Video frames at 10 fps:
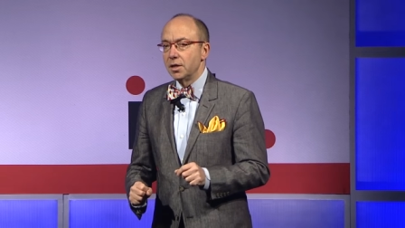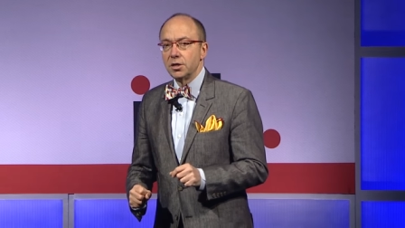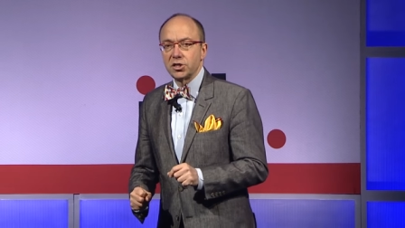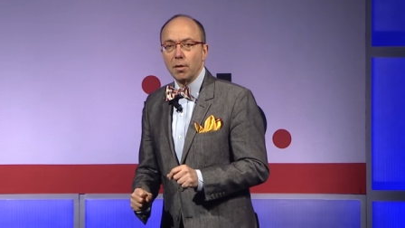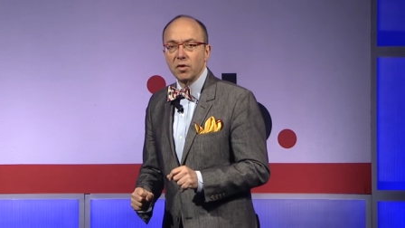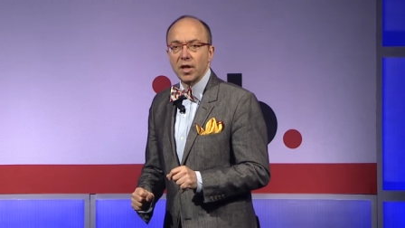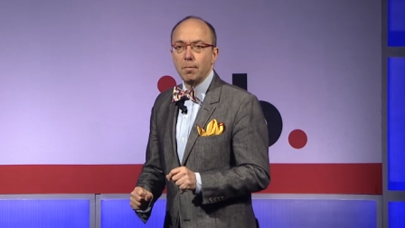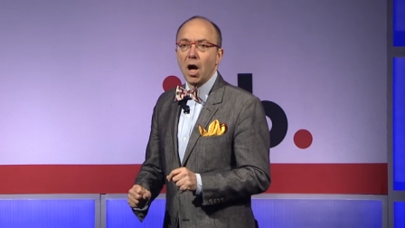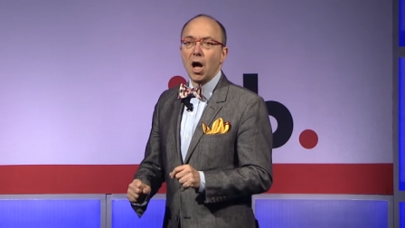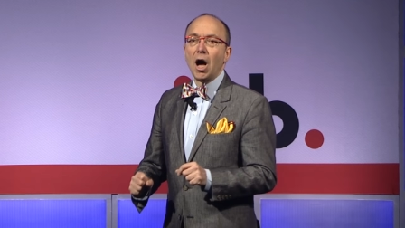some of
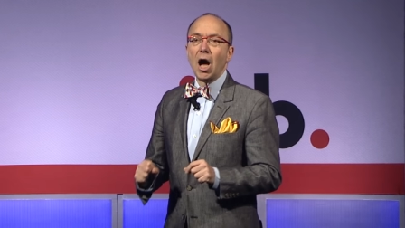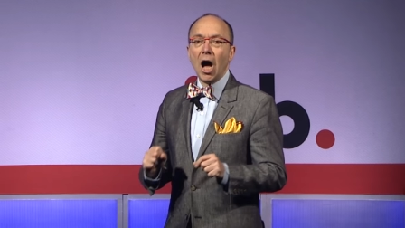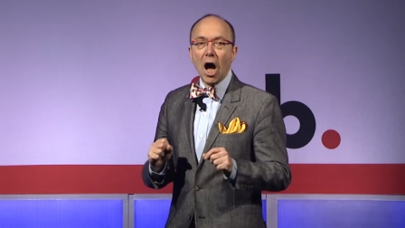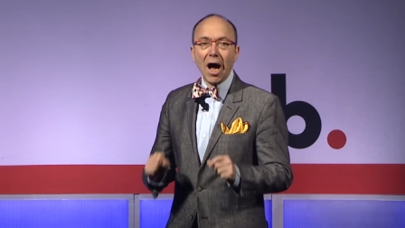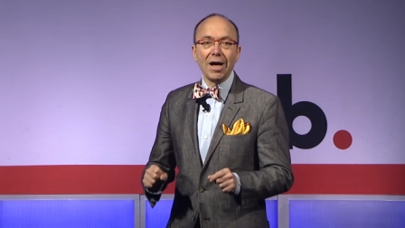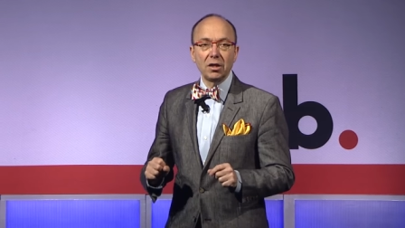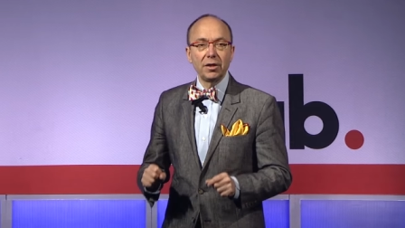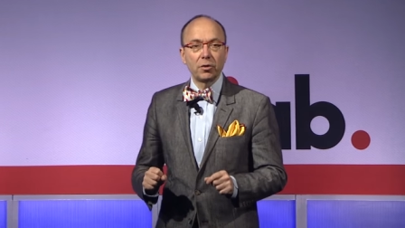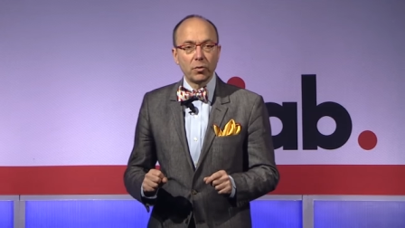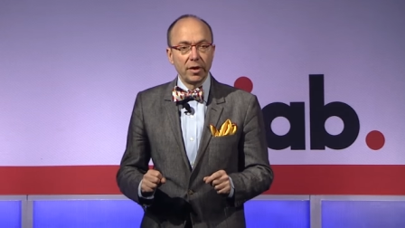them highly
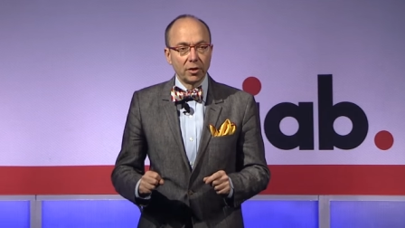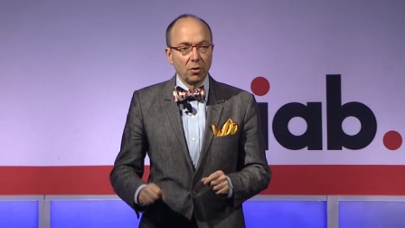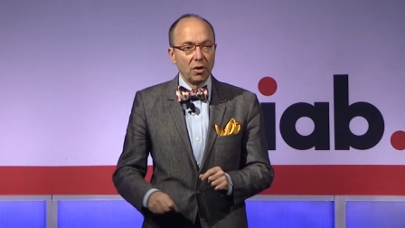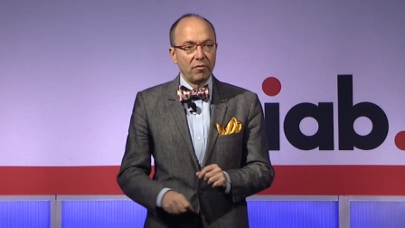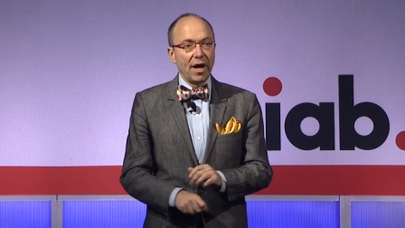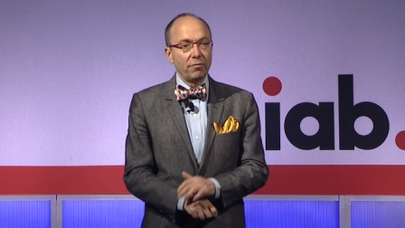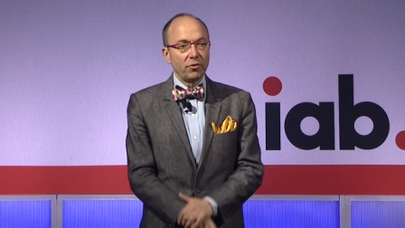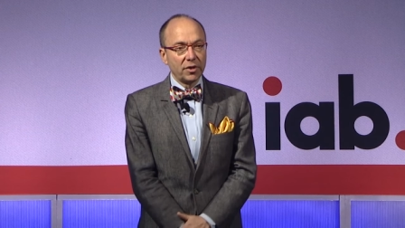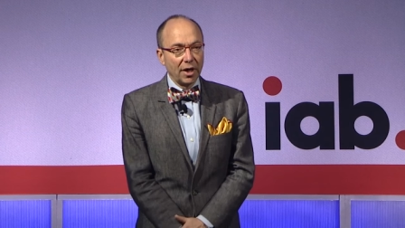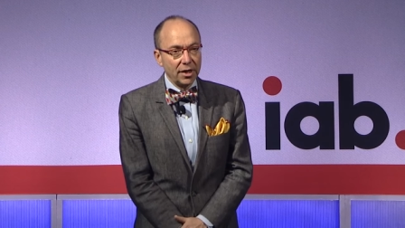critical of
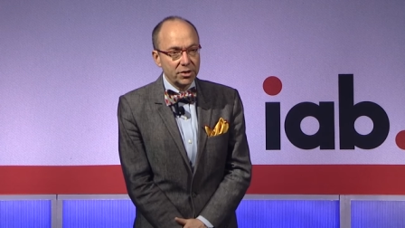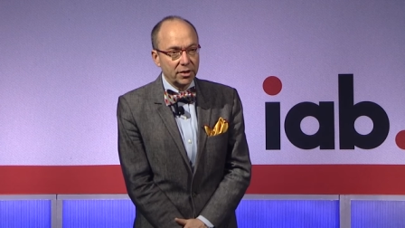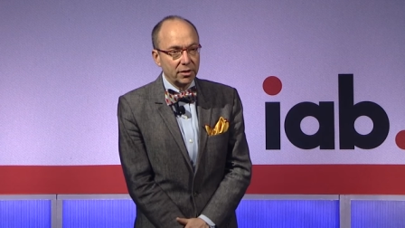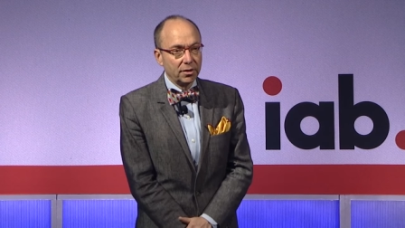advertising.